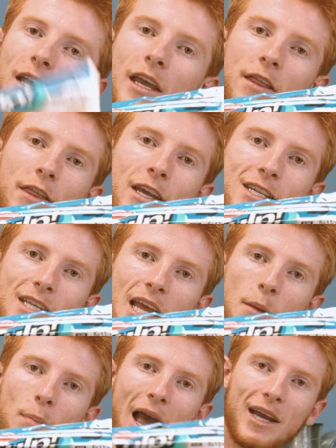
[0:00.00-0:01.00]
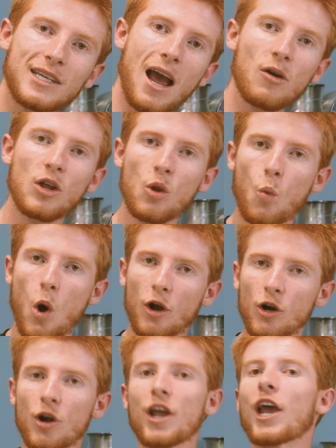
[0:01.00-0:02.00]
get this thing back down in the
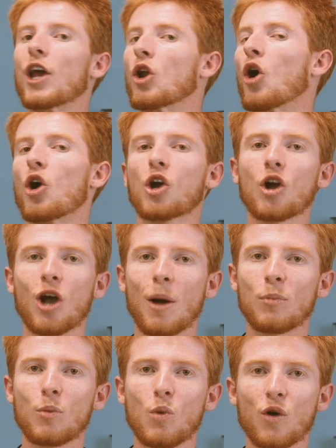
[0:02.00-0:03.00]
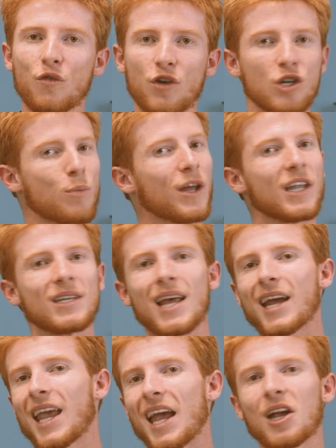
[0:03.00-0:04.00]
water, and hook a couple more fish by the
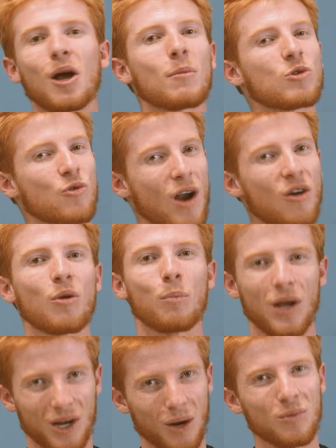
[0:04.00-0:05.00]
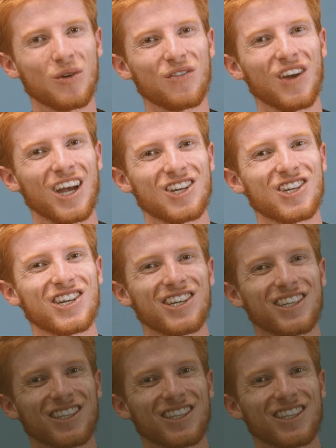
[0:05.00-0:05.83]
deckhand comes around to pick up your fish.